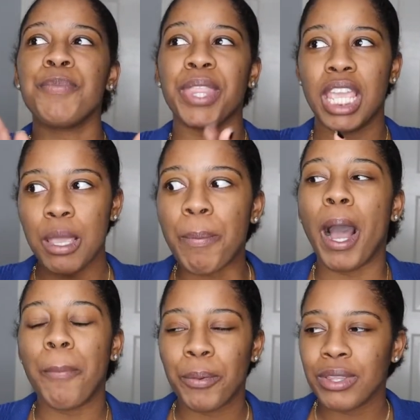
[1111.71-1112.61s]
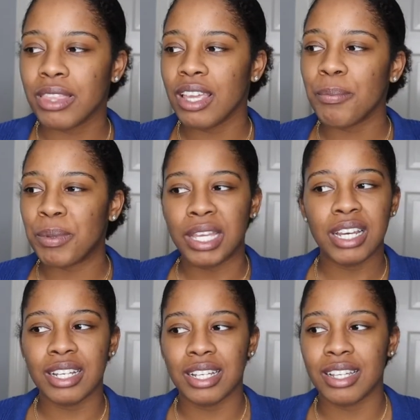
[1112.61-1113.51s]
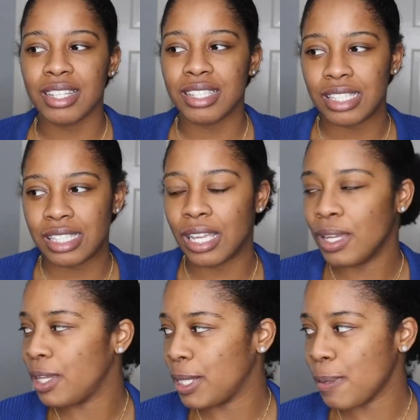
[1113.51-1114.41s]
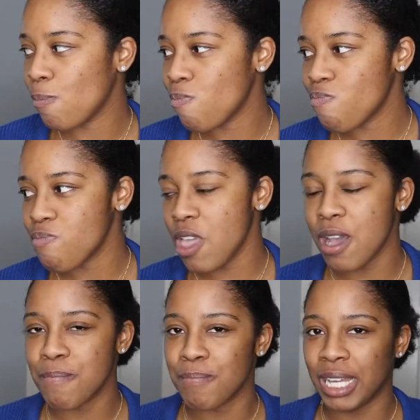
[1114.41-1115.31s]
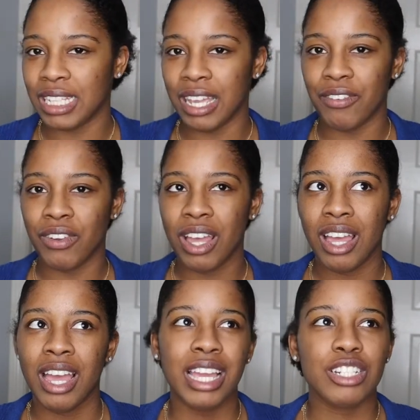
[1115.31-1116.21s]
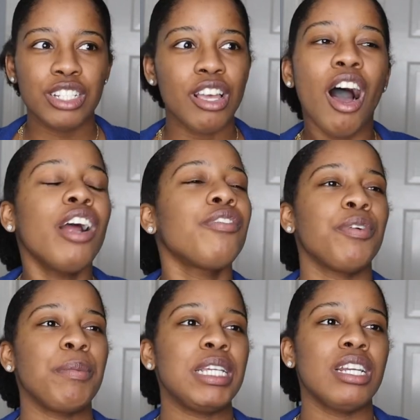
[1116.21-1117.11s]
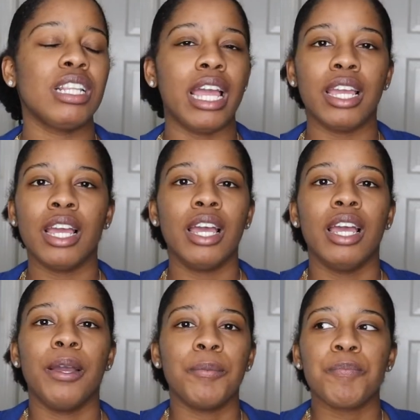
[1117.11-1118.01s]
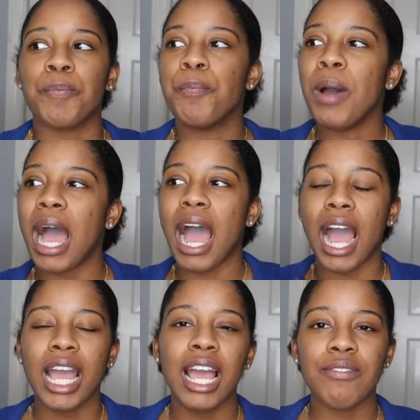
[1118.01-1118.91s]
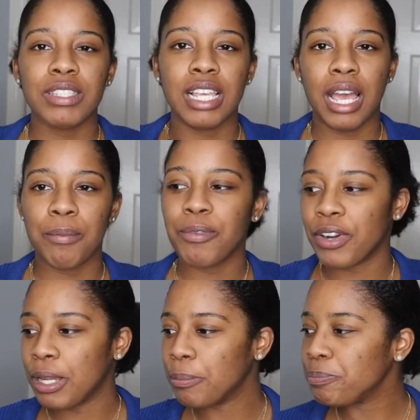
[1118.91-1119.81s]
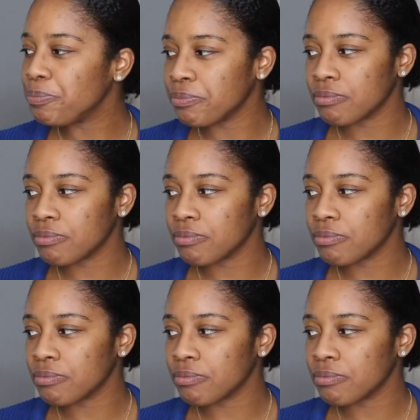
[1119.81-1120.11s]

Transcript: keep up with it, because yeah, my life, it's just hard for me to like, I have a time frame